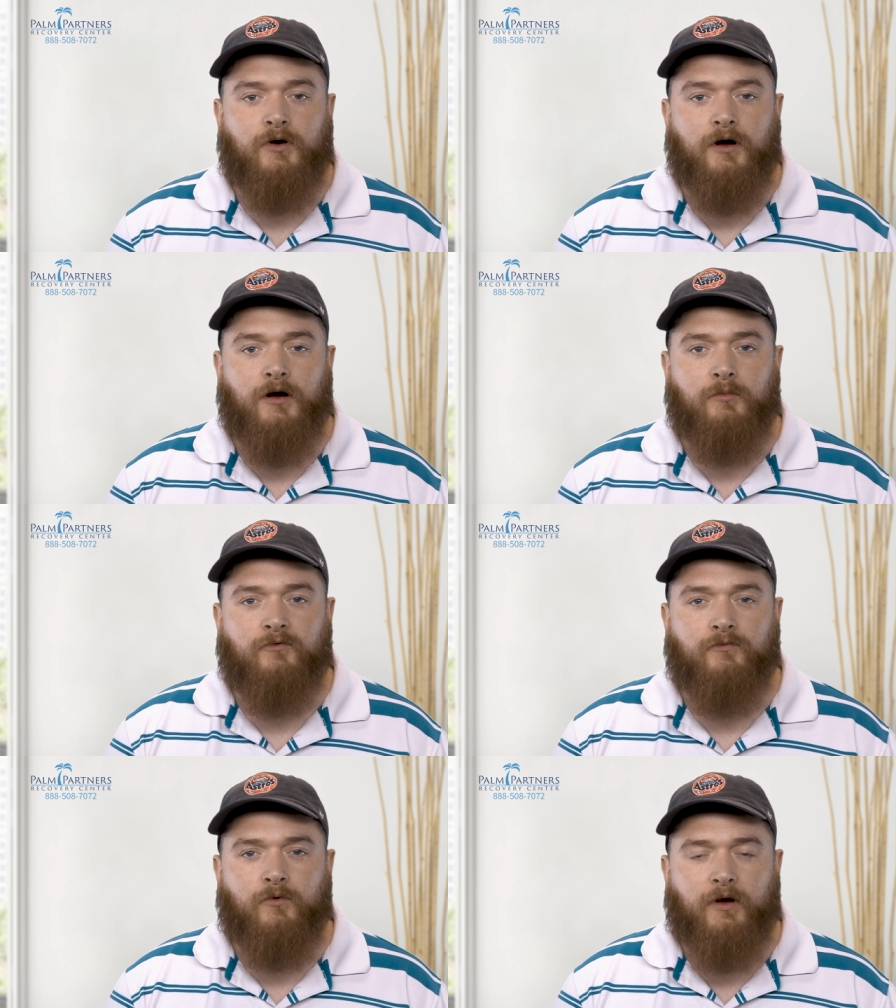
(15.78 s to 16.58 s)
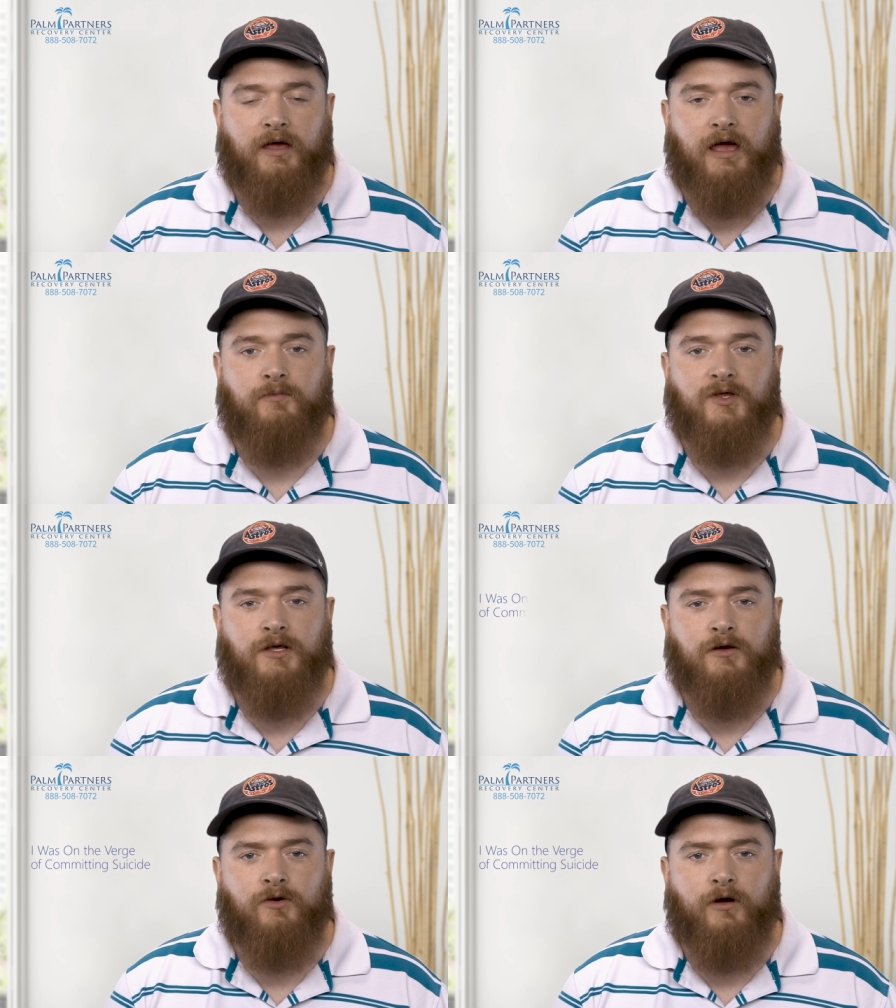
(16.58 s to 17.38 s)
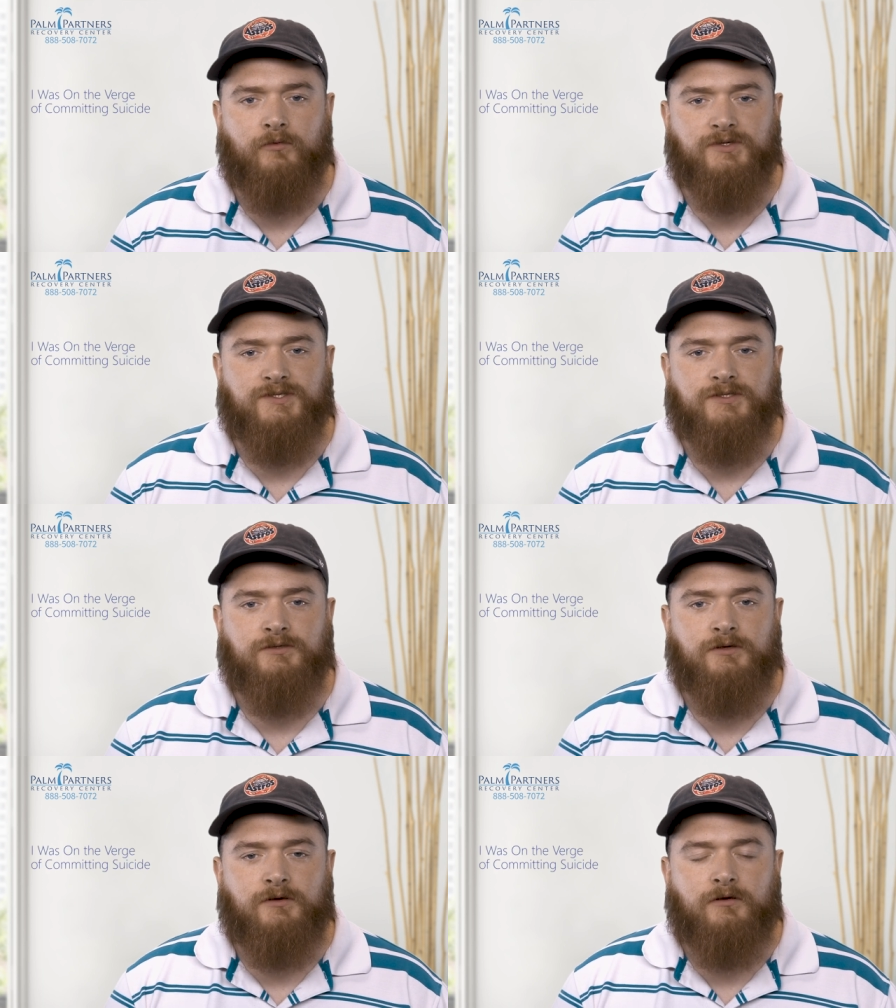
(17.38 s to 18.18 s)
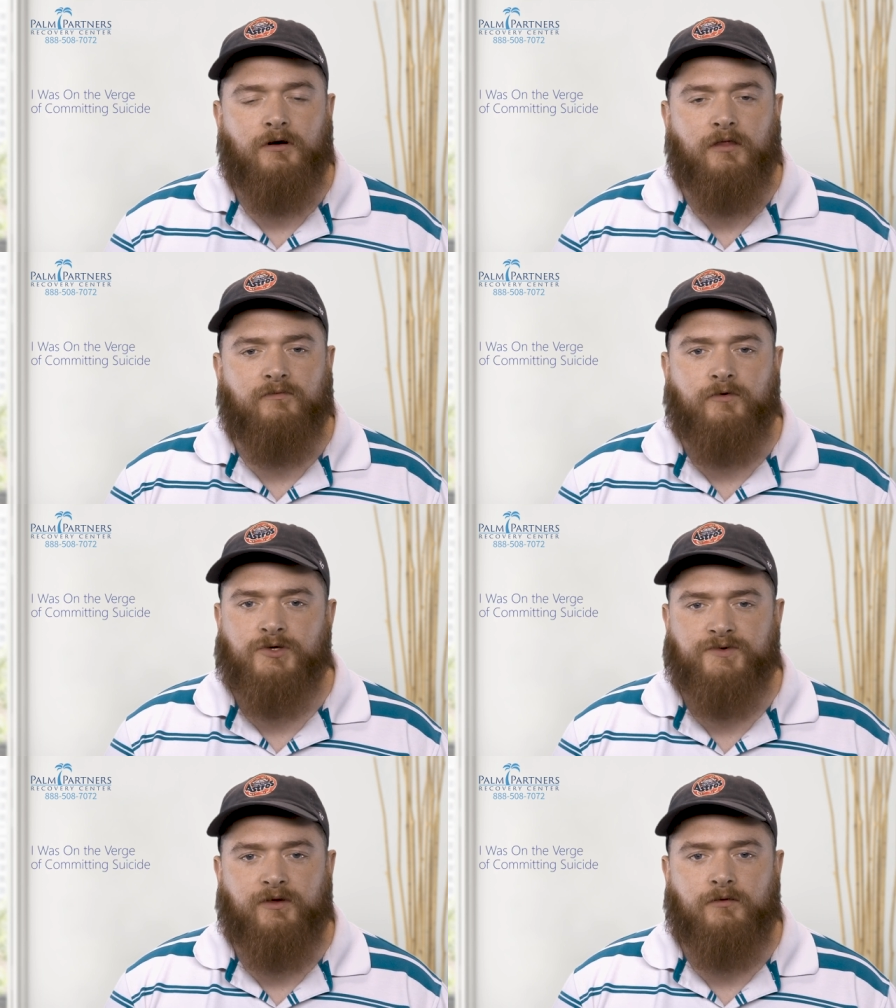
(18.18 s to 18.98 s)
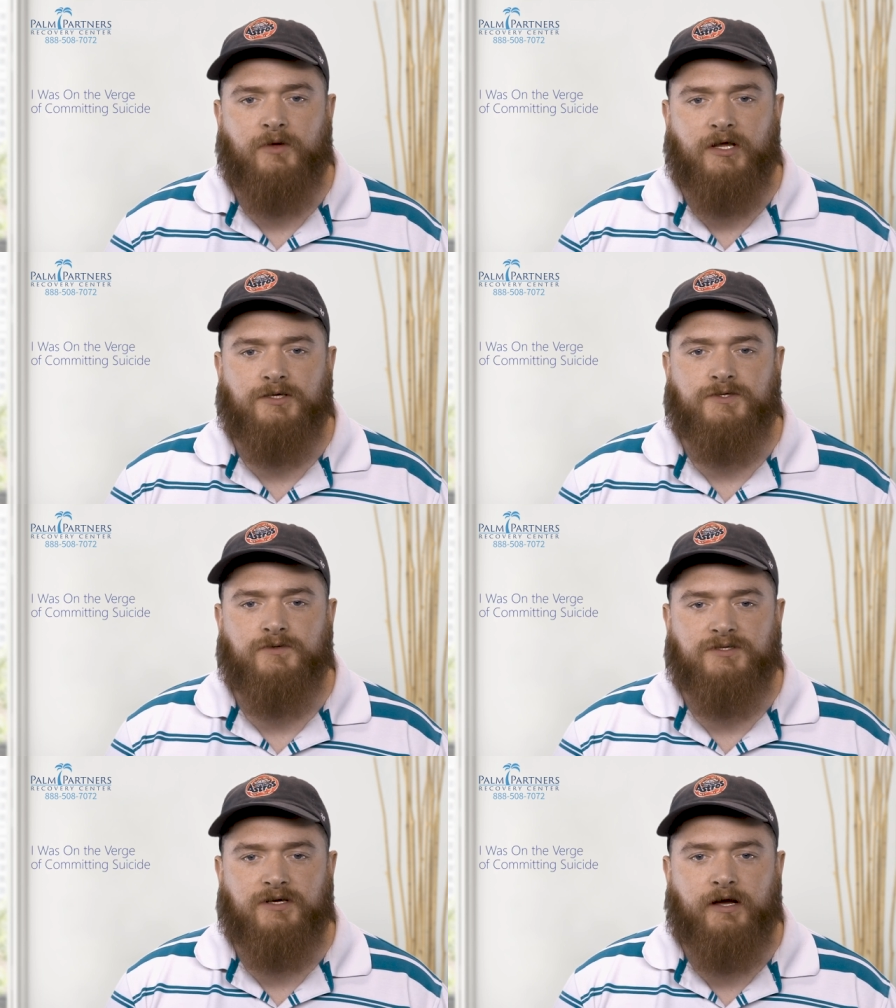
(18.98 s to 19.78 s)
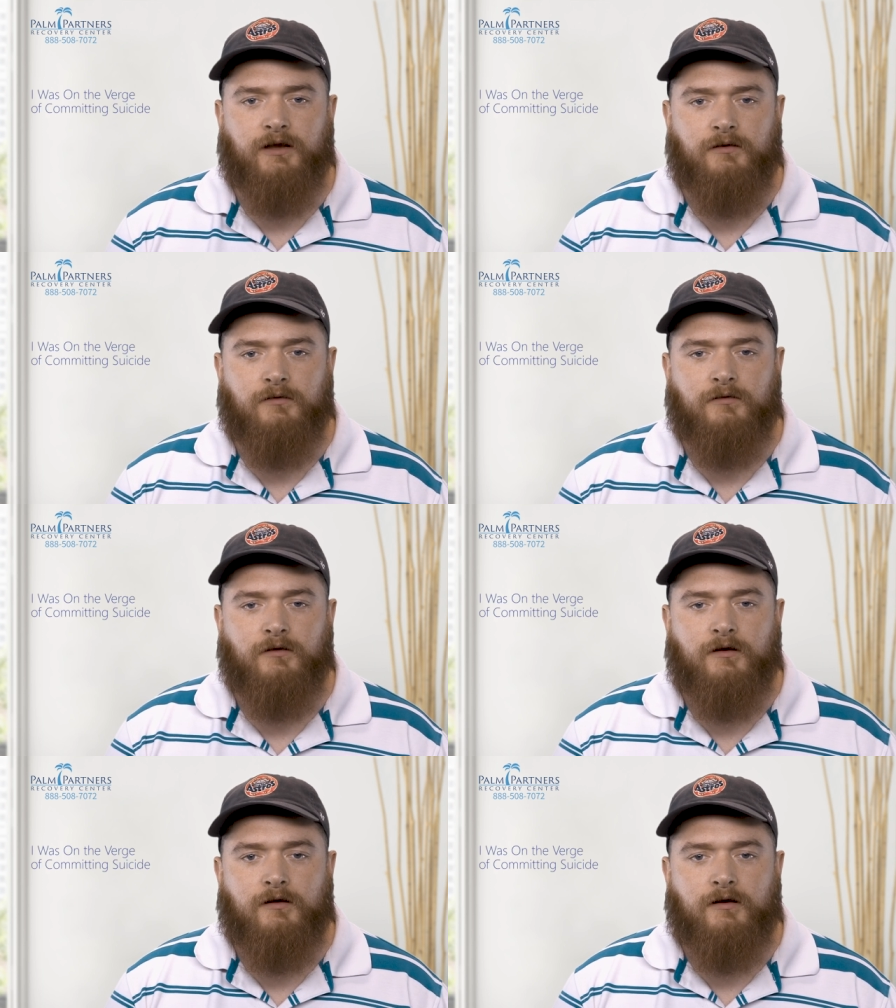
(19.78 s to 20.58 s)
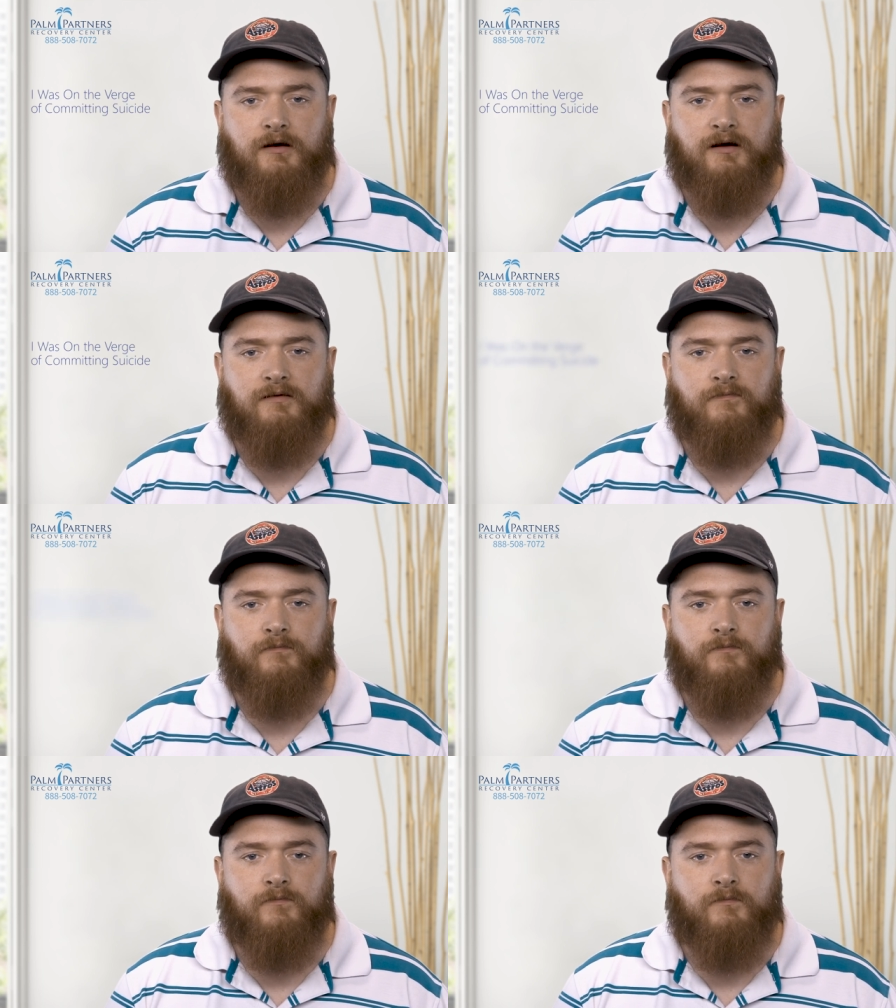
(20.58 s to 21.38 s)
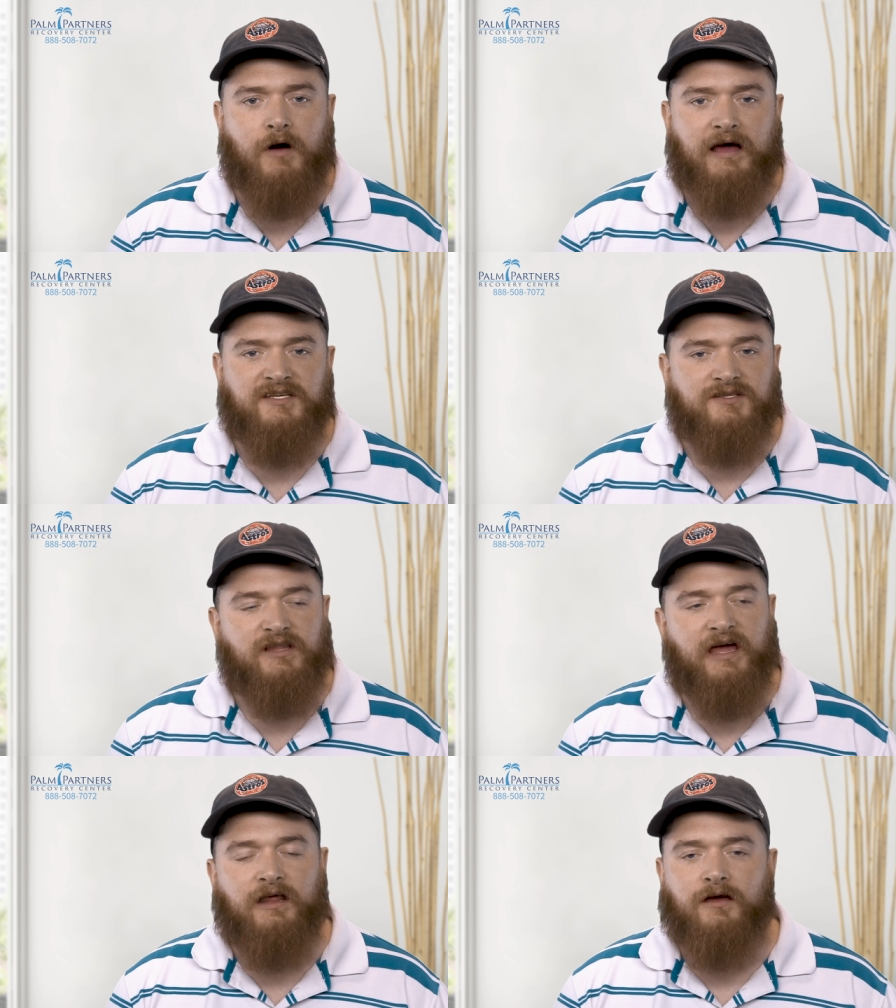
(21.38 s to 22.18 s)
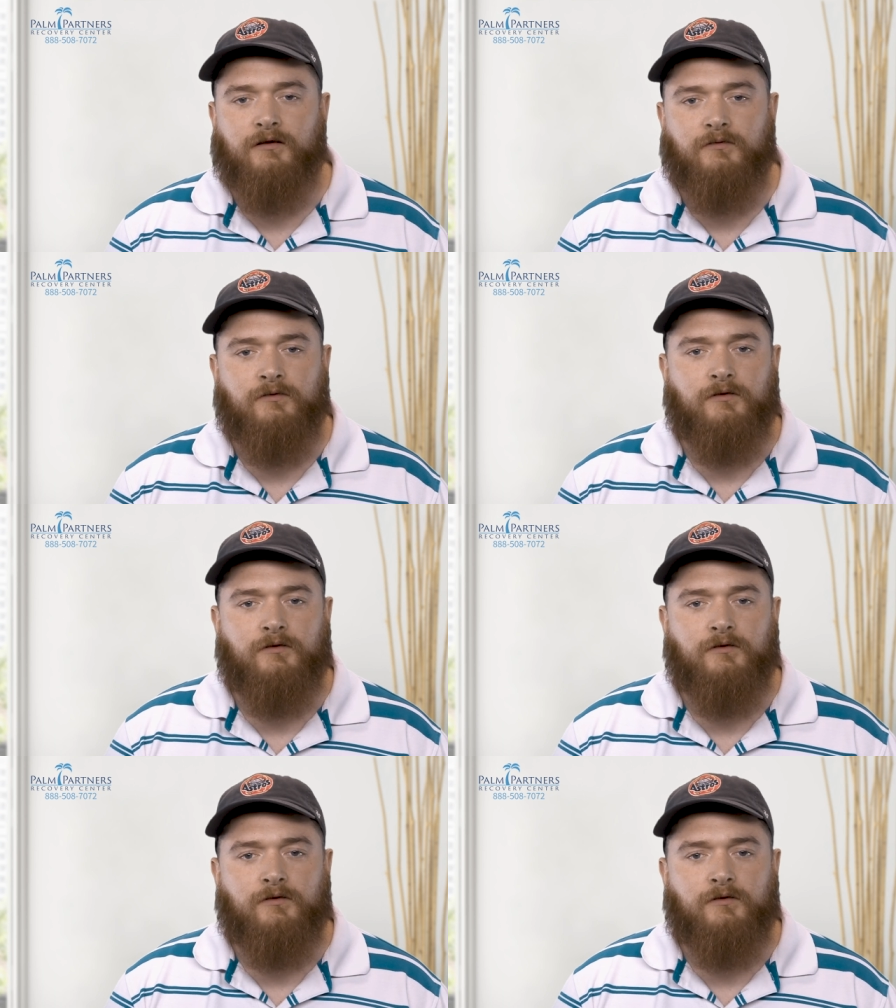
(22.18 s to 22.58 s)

uh before I came in here, I was on the verge of committing suicide, um, isolating,